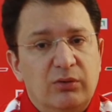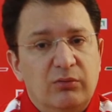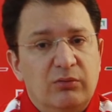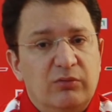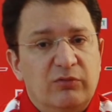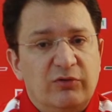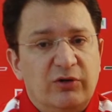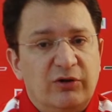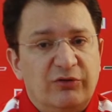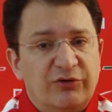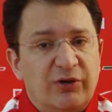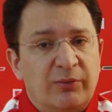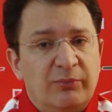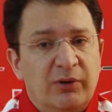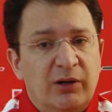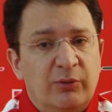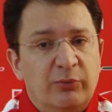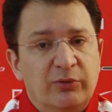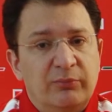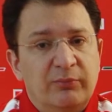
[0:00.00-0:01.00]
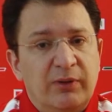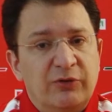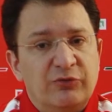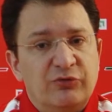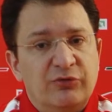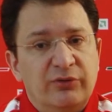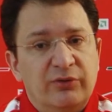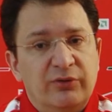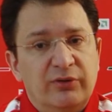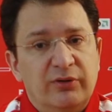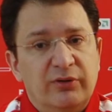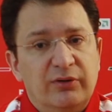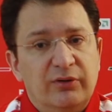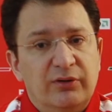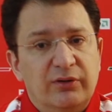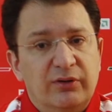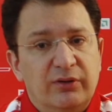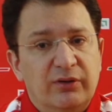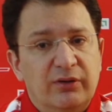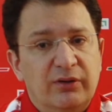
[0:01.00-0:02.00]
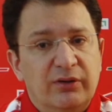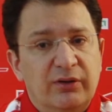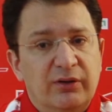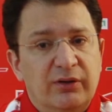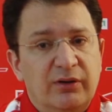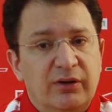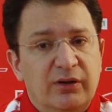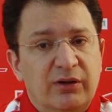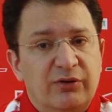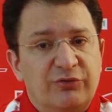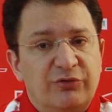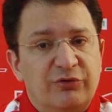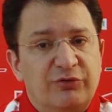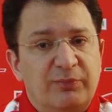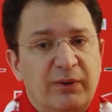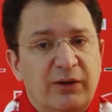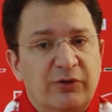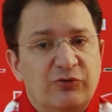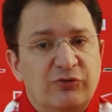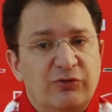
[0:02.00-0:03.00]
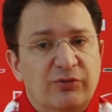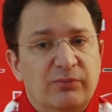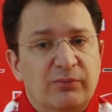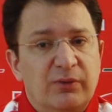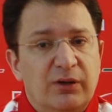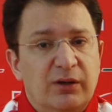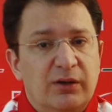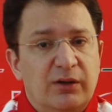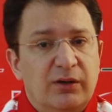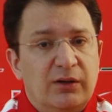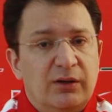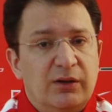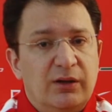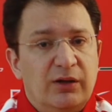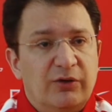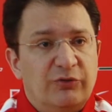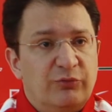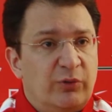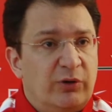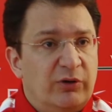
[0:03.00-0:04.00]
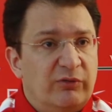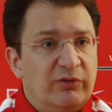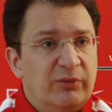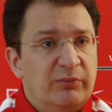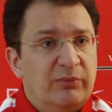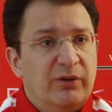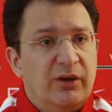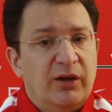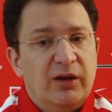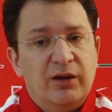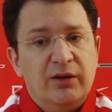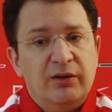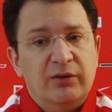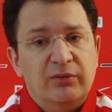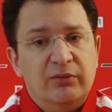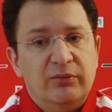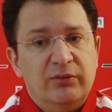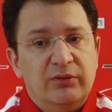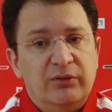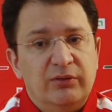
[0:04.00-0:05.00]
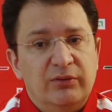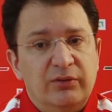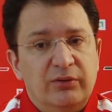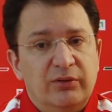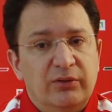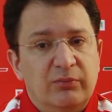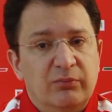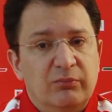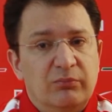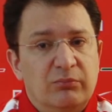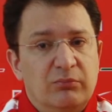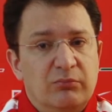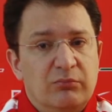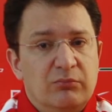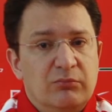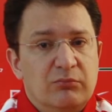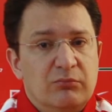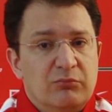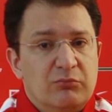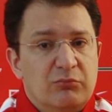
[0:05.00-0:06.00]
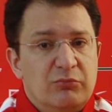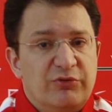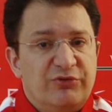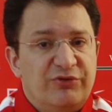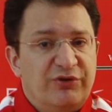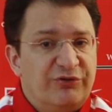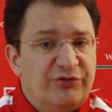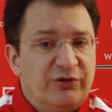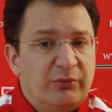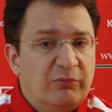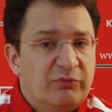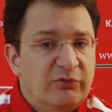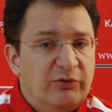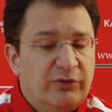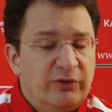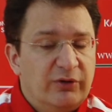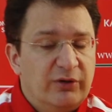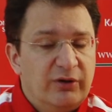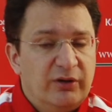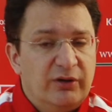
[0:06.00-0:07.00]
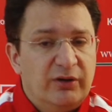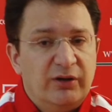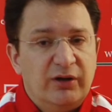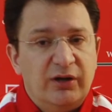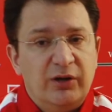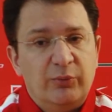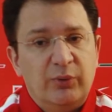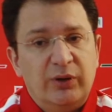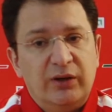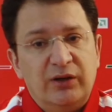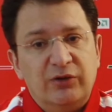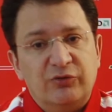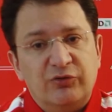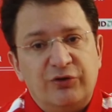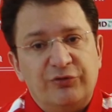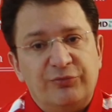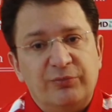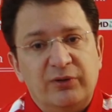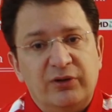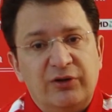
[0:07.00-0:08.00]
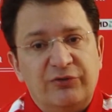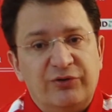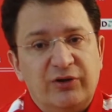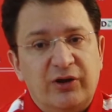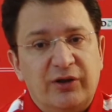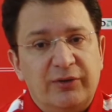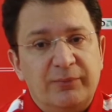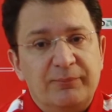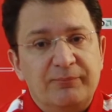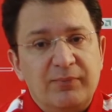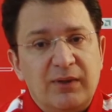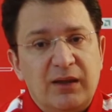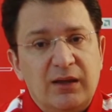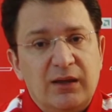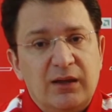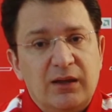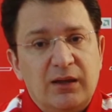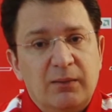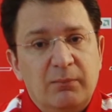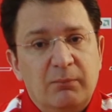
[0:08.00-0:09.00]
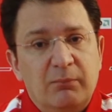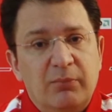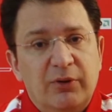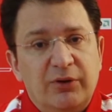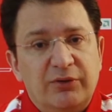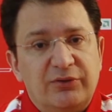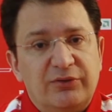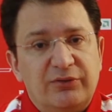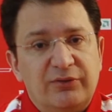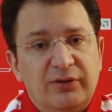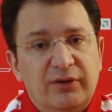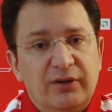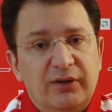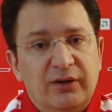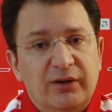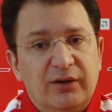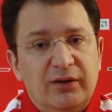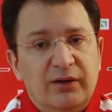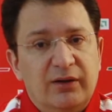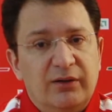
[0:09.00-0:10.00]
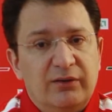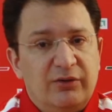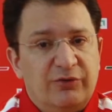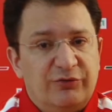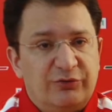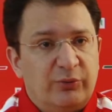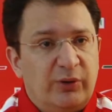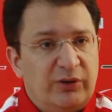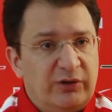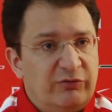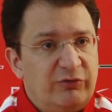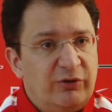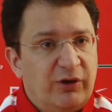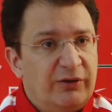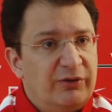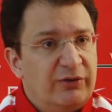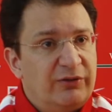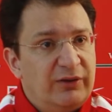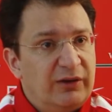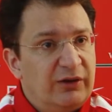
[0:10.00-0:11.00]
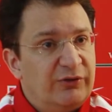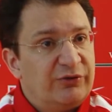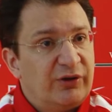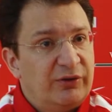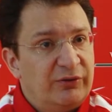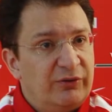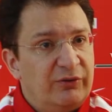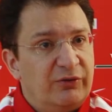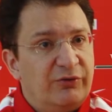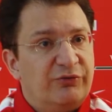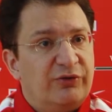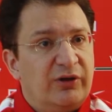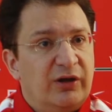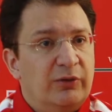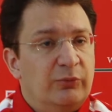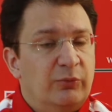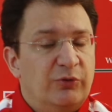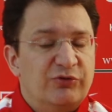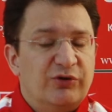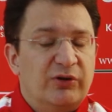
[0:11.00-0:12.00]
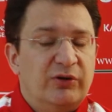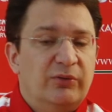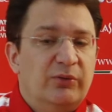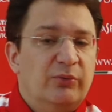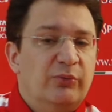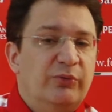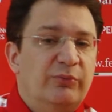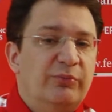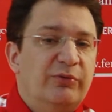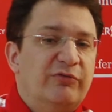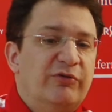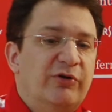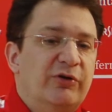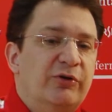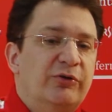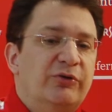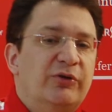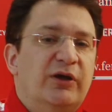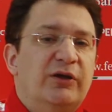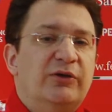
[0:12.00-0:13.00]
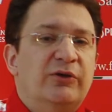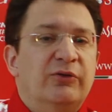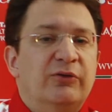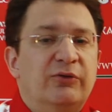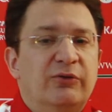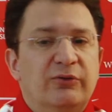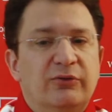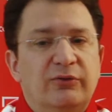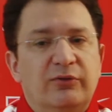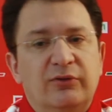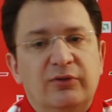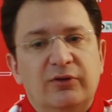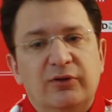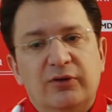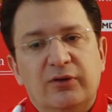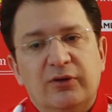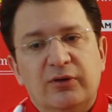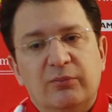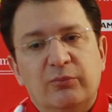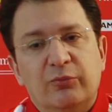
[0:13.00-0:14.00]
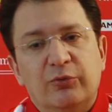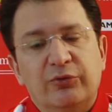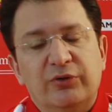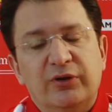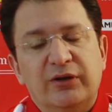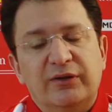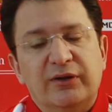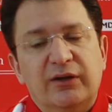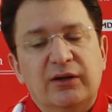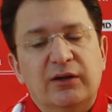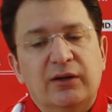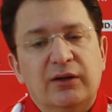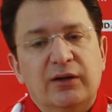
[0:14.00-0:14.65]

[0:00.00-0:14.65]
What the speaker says: For example, I would mention the rear suspension as one of them, and the system for the rear wing adjustment as another. But there's quite a few other things under the skin which I would prefer not to get into more detail.